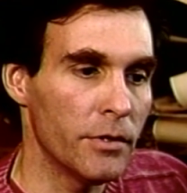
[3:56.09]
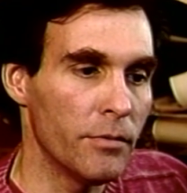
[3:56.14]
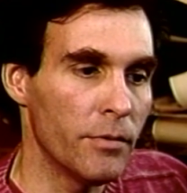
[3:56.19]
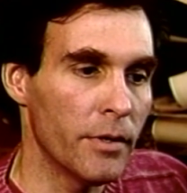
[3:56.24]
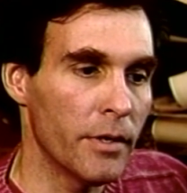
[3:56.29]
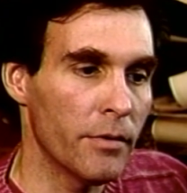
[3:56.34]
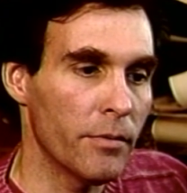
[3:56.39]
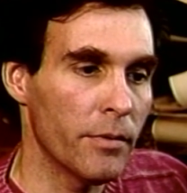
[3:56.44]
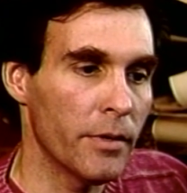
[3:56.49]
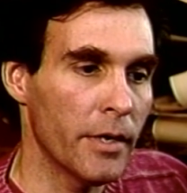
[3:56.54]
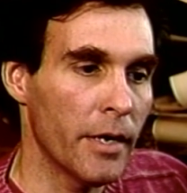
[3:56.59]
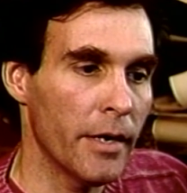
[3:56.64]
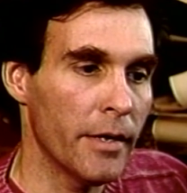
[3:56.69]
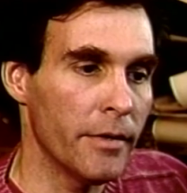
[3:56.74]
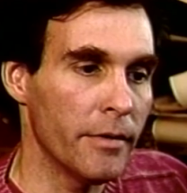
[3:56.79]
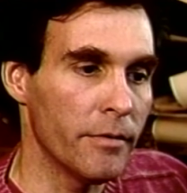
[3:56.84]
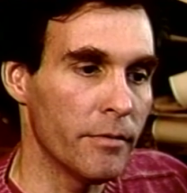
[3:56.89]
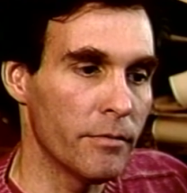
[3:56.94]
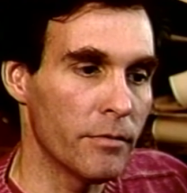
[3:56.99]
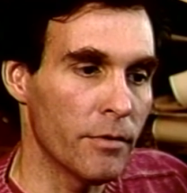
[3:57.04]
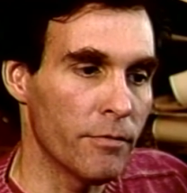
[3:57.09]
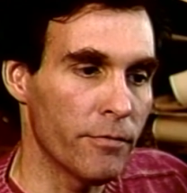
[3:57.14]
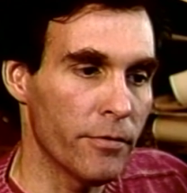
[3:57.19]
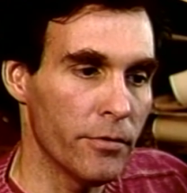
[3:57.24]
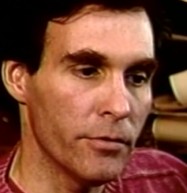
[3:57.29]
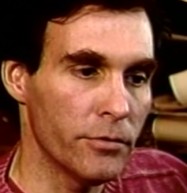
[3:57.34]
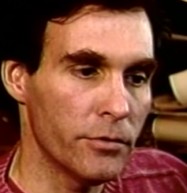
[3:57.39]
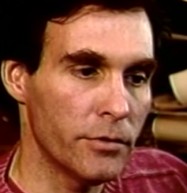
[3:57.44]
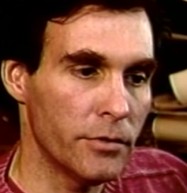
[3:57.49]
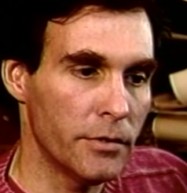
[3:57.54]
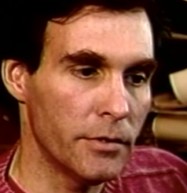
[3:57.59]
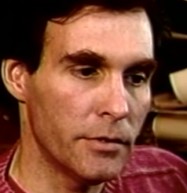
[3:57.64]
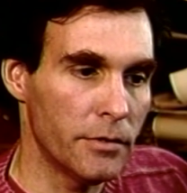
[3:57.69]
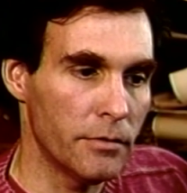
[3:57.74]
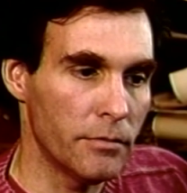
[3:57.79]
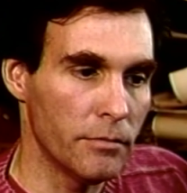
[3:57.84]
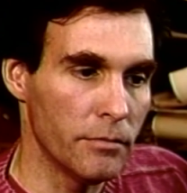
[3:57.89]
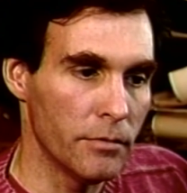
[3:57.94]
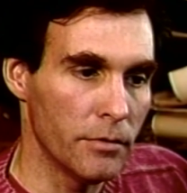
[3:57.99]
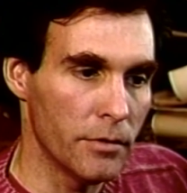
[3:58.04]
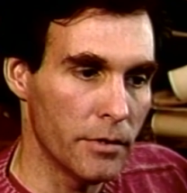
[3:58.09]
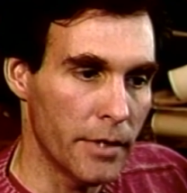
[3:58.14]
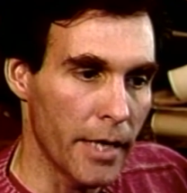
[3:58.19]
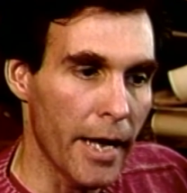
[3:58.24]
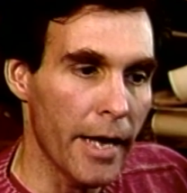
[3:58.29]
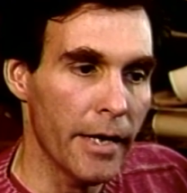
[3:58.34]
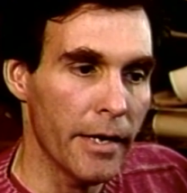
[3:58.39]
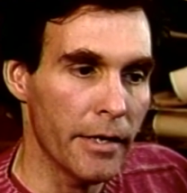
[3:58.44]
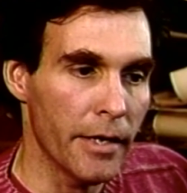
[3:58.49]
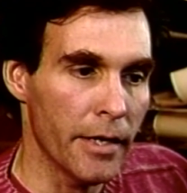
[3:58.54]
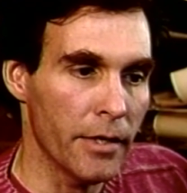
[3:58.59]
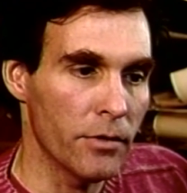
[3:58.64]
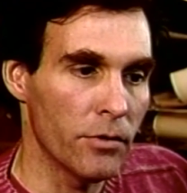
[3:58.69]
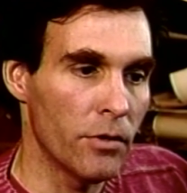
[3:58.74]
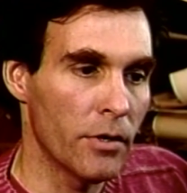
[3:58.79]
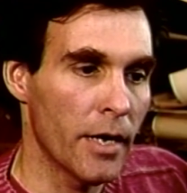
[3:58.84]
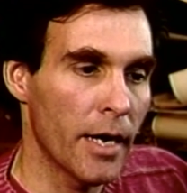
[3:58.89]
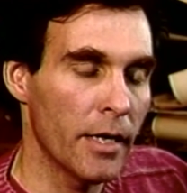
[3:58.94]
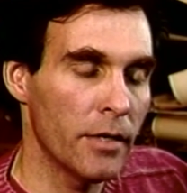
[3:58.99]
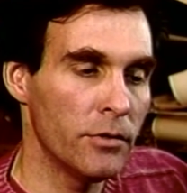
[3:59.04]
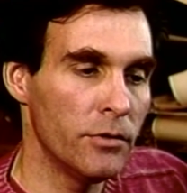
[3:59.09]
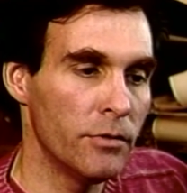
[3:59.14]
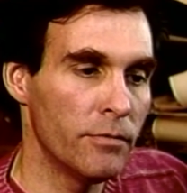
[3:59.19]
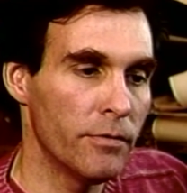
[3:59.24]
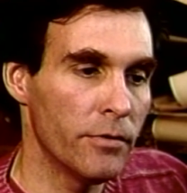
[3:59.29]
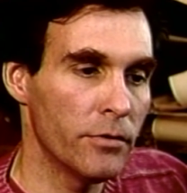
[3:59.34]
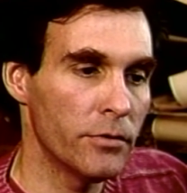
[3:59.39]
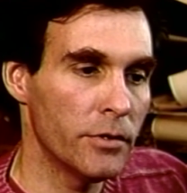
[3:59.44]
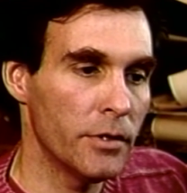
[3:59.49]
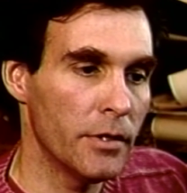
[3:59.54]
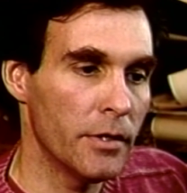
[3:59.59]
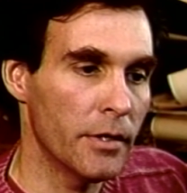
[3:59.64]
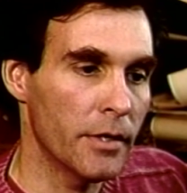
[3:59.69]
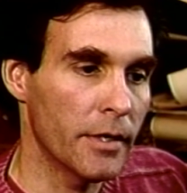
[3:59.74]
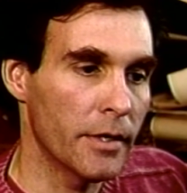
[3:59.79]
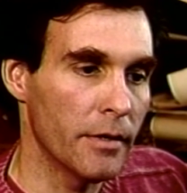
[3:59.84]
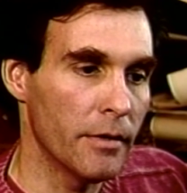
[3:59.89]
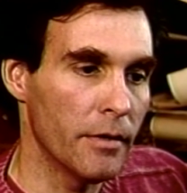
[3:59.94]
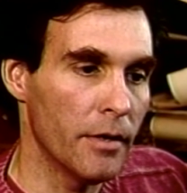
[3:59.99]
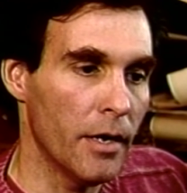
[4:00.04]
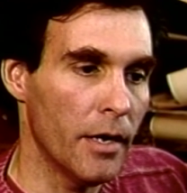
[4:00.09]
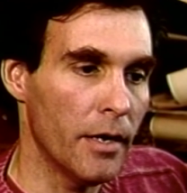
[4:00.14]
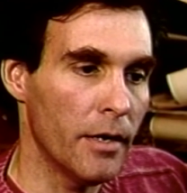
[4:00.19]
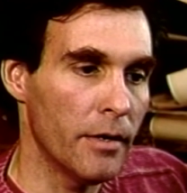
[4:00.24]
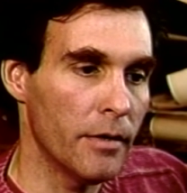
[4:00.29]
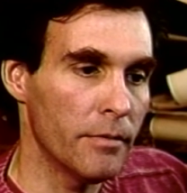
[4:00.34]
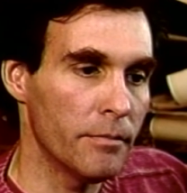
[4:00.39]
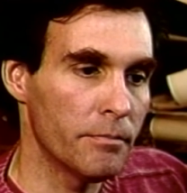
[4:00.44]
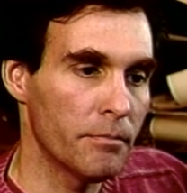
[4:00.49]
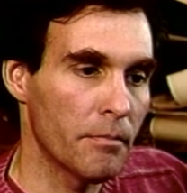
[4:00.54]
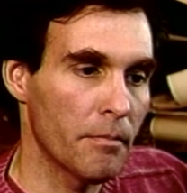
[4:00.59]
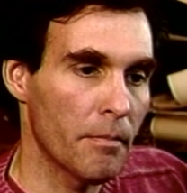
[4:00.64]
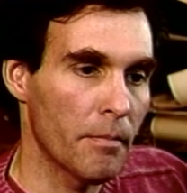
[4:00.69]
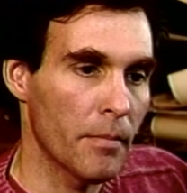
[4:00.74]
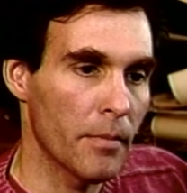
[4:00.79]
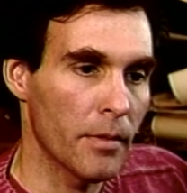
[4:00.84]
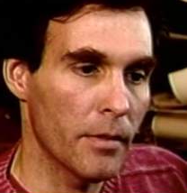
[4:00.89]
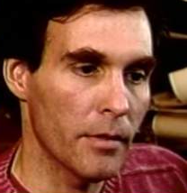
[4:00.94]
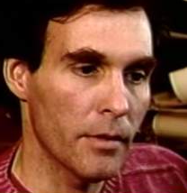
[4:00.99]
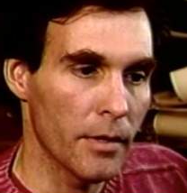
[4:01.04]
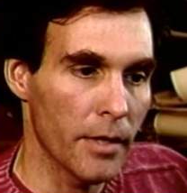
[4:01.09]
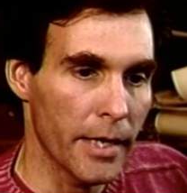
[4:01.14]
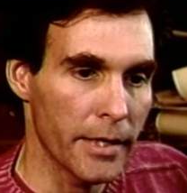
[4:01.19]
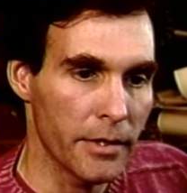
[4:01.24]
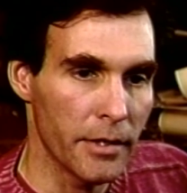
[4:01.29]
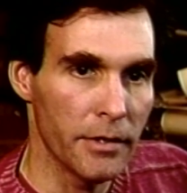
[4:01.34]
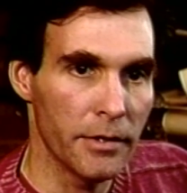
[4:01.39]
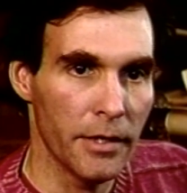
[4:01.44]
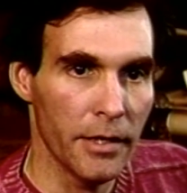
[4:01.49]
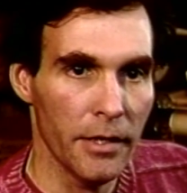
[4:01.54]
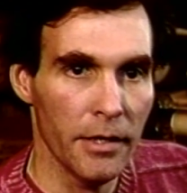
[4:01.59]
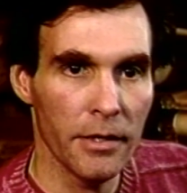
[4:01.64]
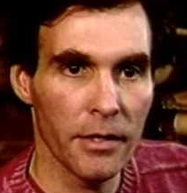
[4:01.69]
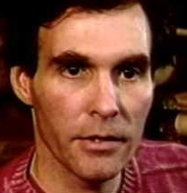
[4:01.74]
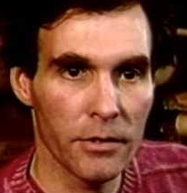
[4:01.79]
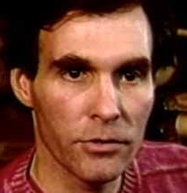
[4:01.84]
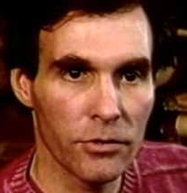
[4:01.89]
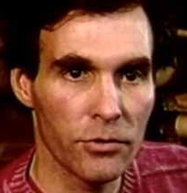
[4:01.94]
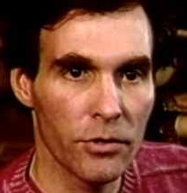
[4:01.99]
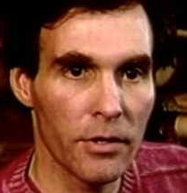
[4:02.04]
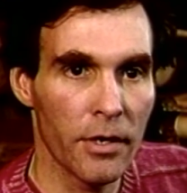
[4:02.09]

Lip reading: The first day at Long Island University, like the dean had stood